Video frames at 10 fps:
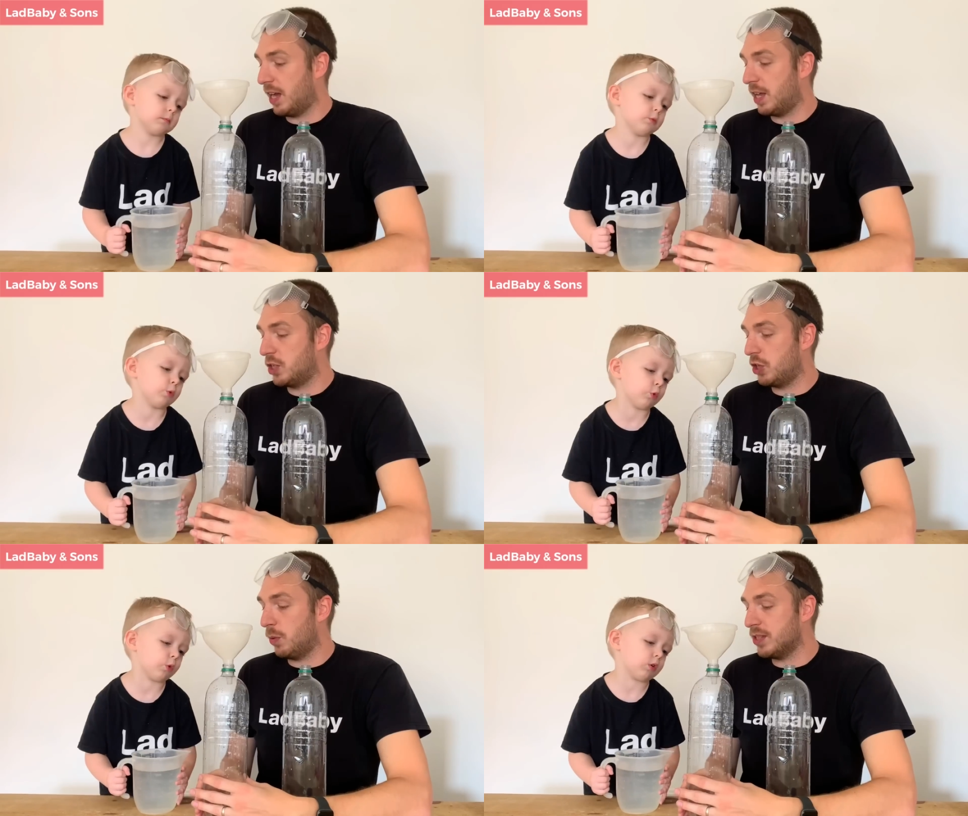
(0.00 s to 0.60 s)

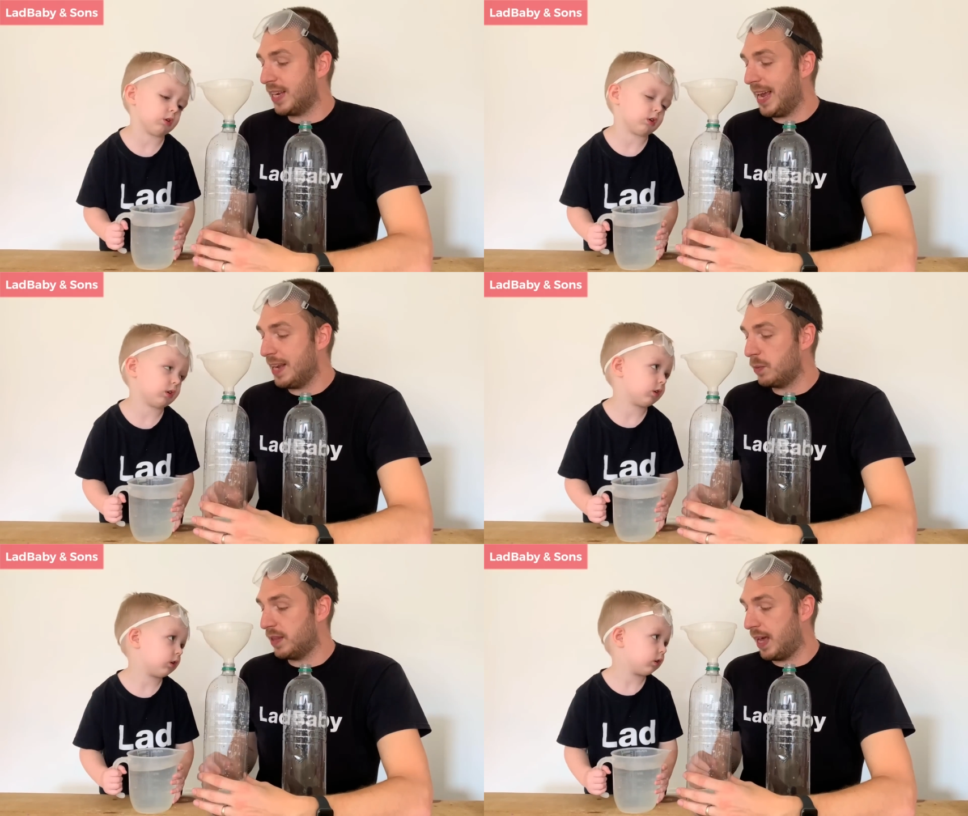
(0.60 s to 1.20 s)
Speaker 1: Do you want a
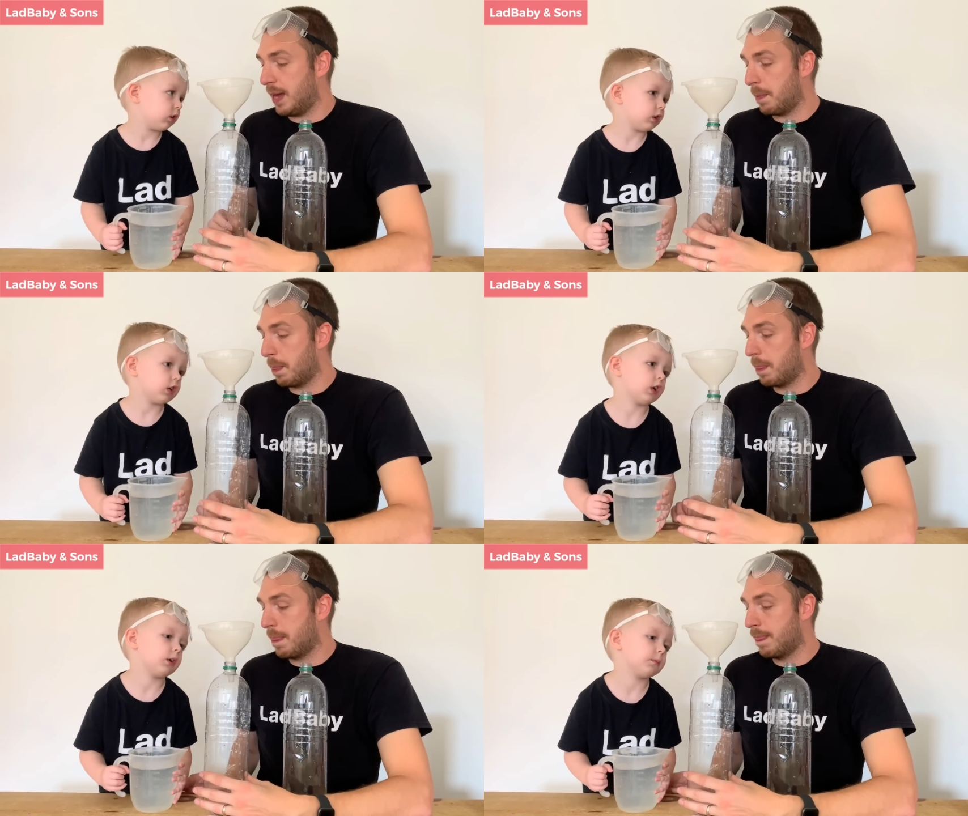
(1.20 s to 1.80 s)
hand with that?
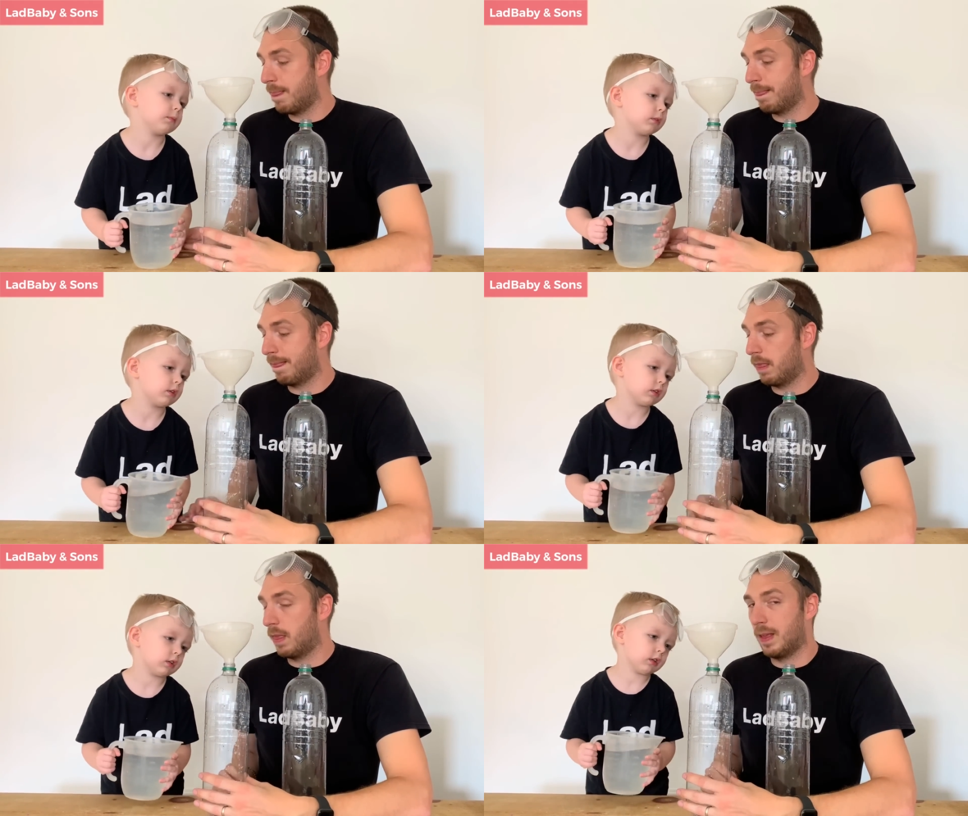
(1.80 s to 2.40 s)
Uh,
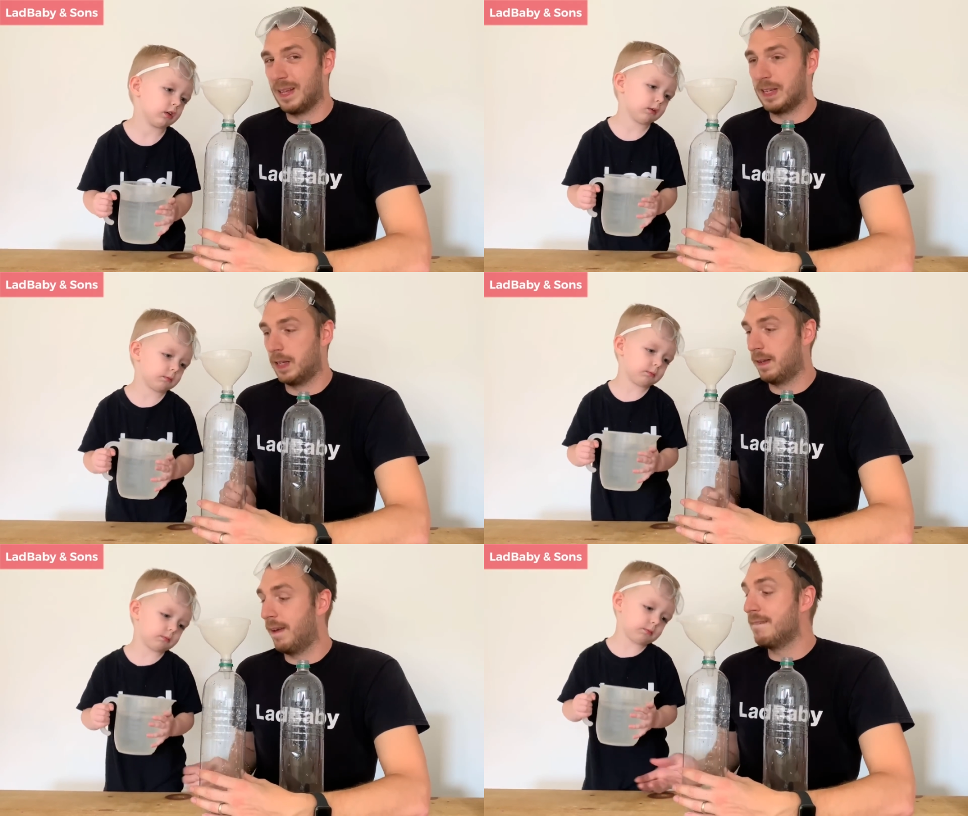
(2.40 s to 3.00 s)
yeah.
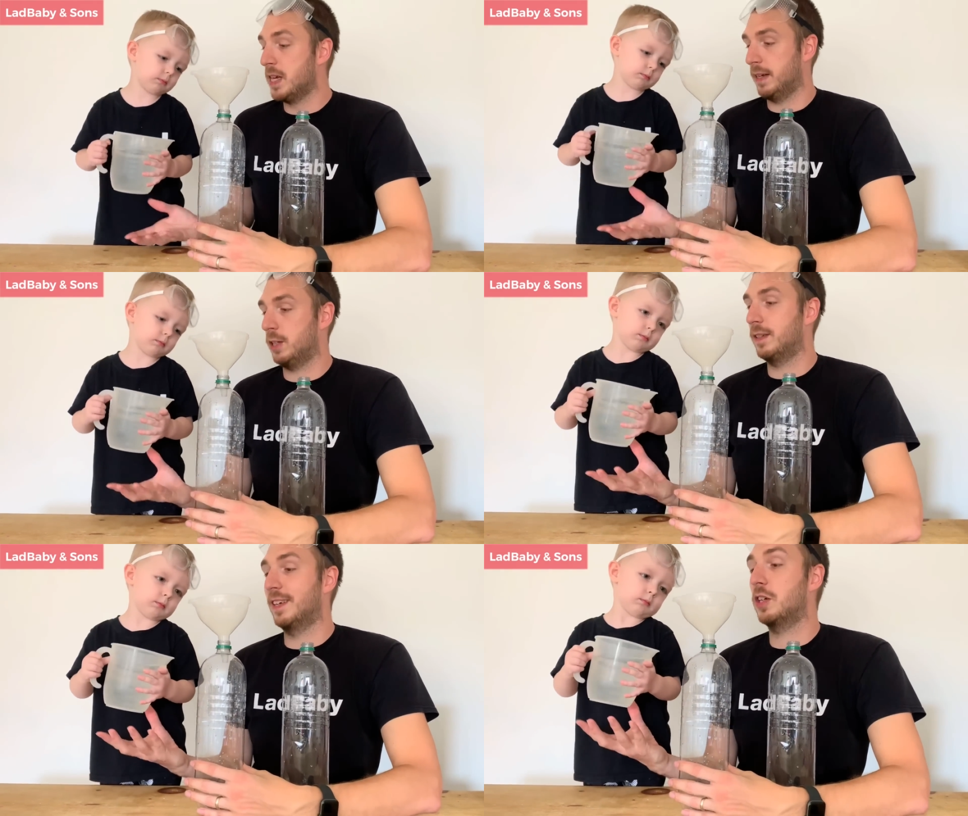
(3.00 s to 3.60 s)

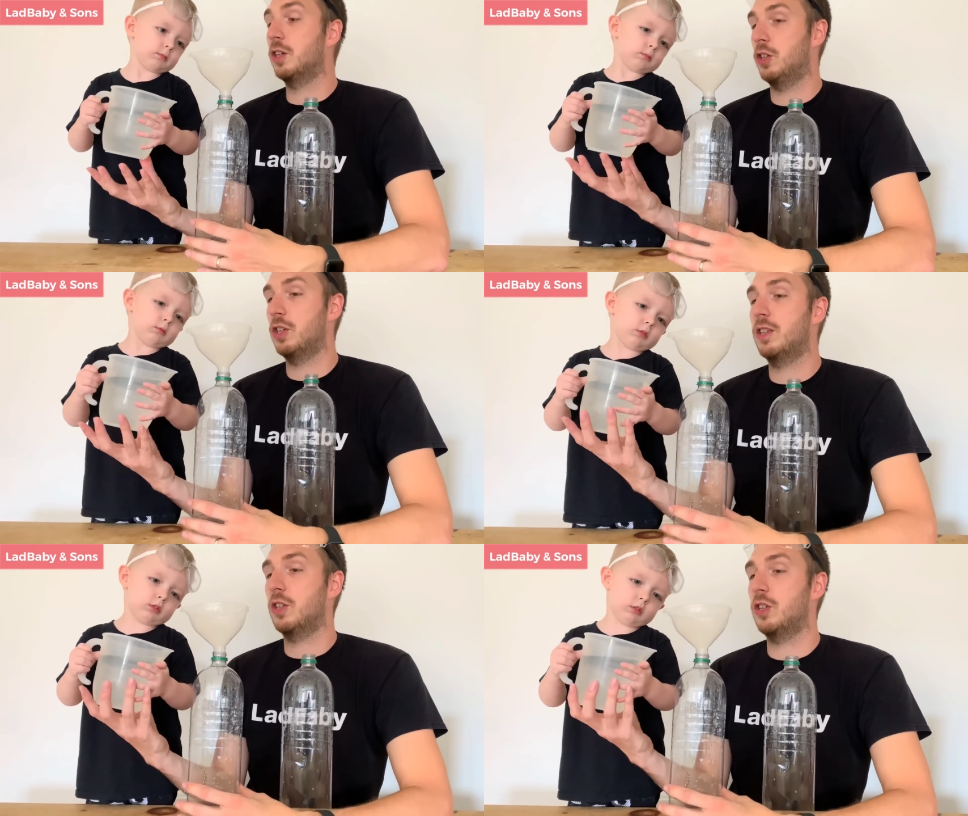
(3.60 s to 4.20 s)

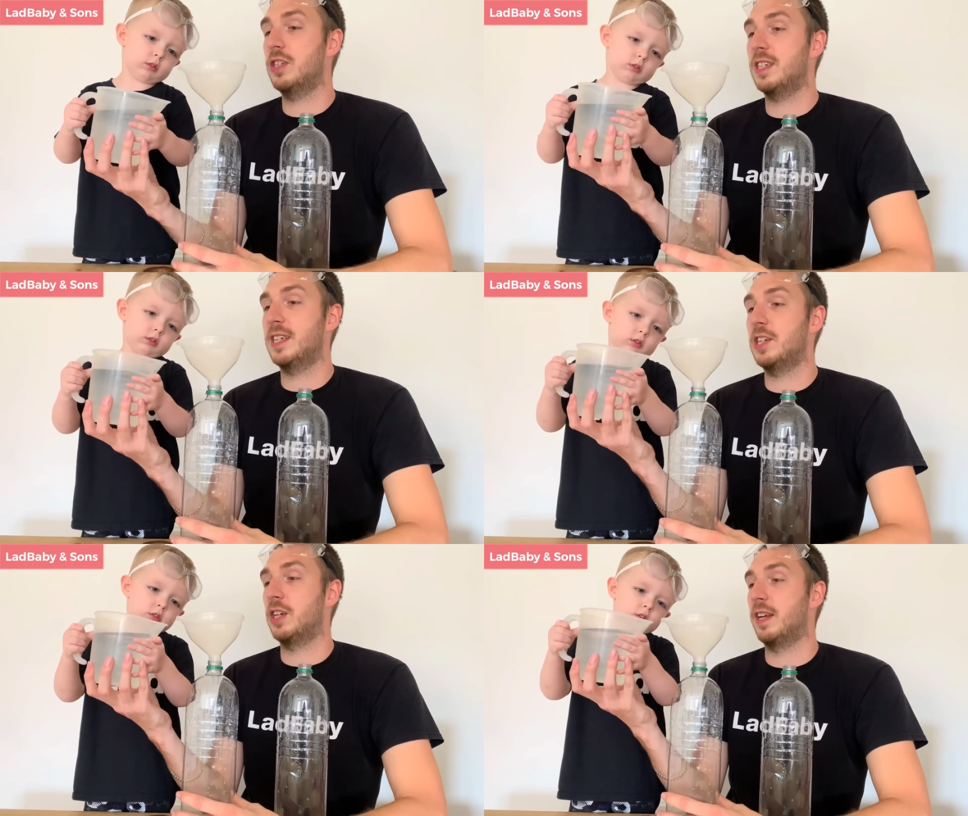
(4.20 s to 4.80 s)
Good, good
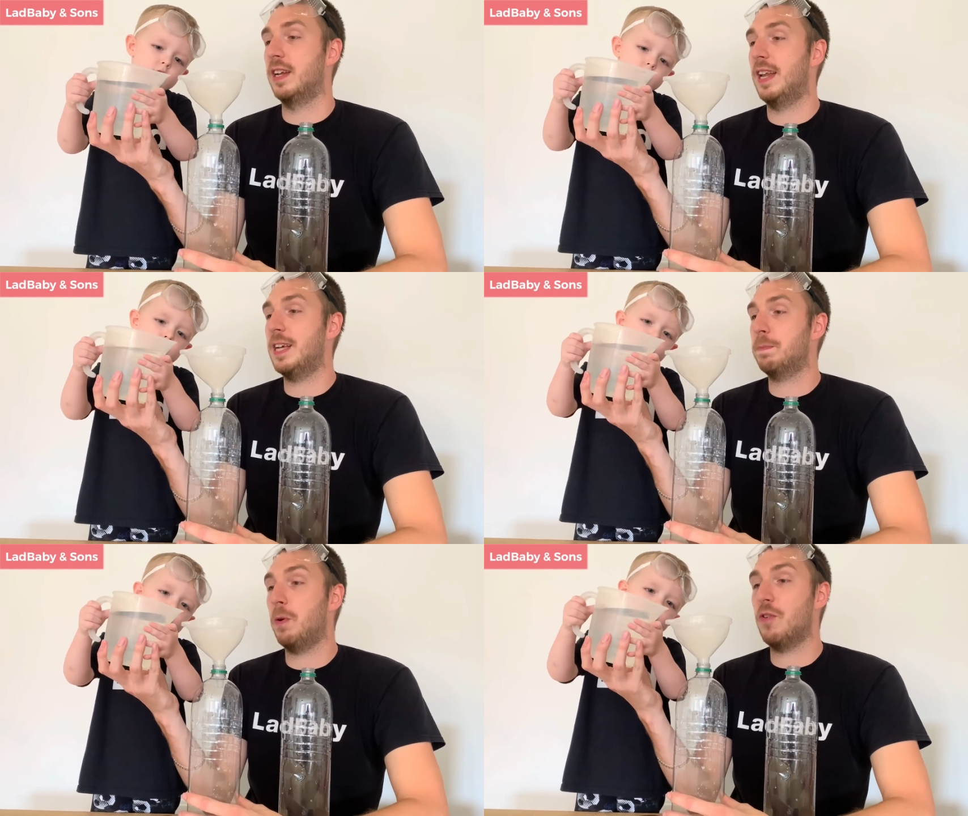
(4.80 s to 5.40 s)
decision.
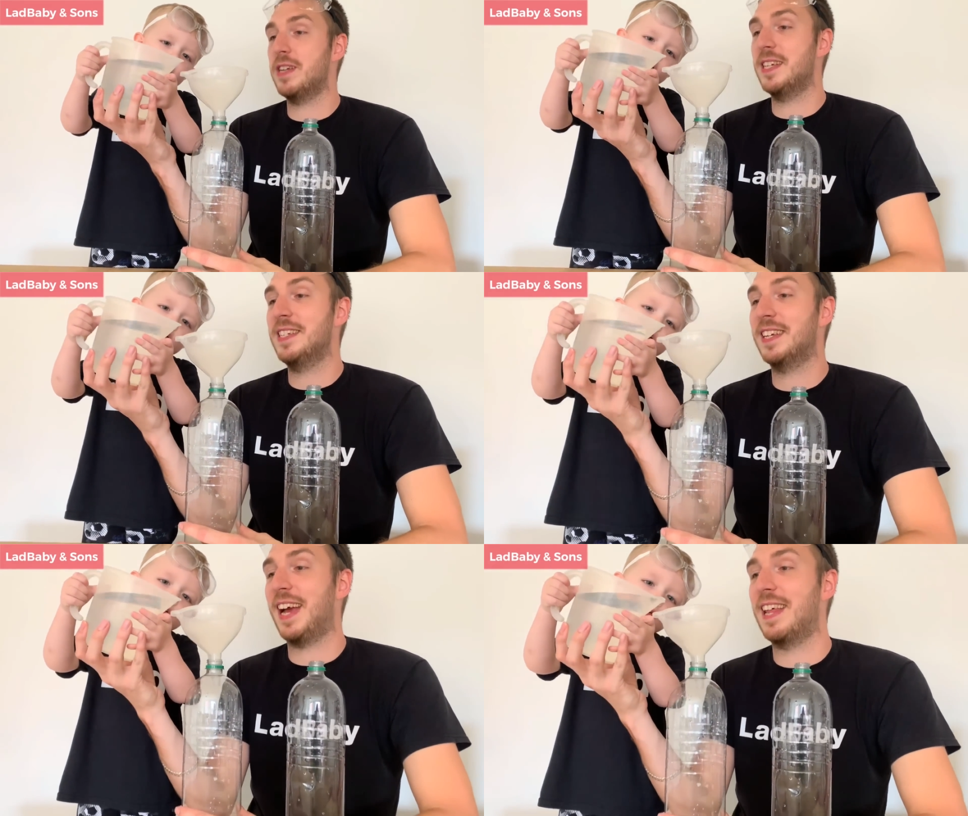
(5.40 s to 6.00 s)
Let's pour it in
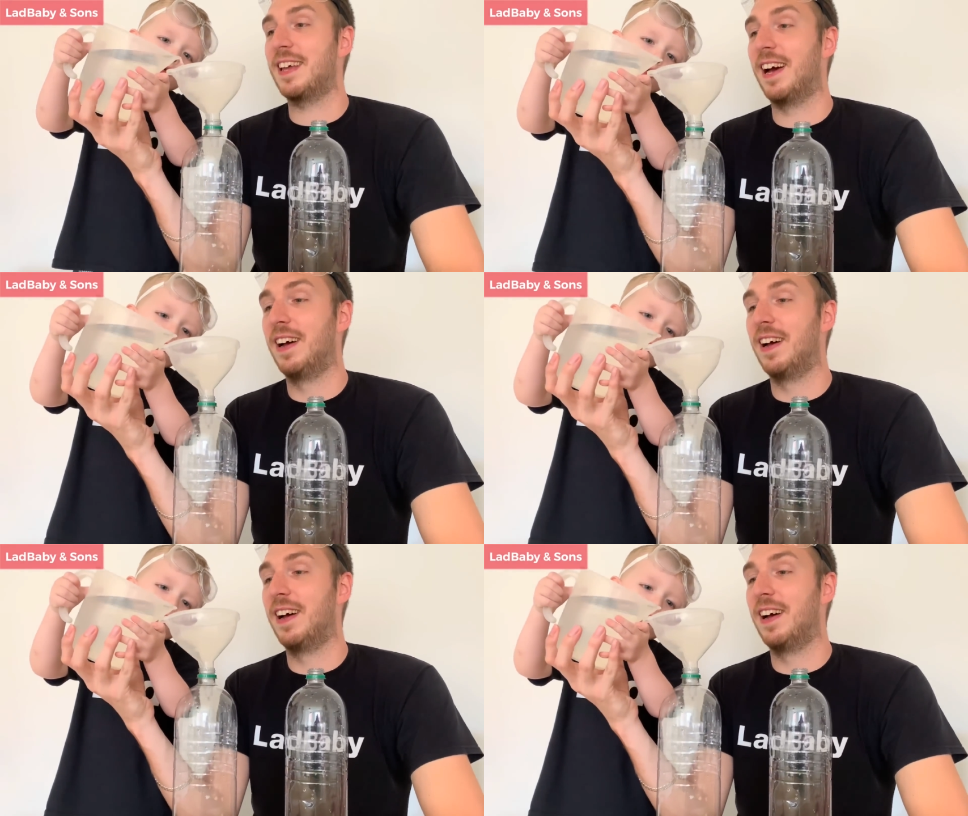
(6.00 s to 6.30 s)
together.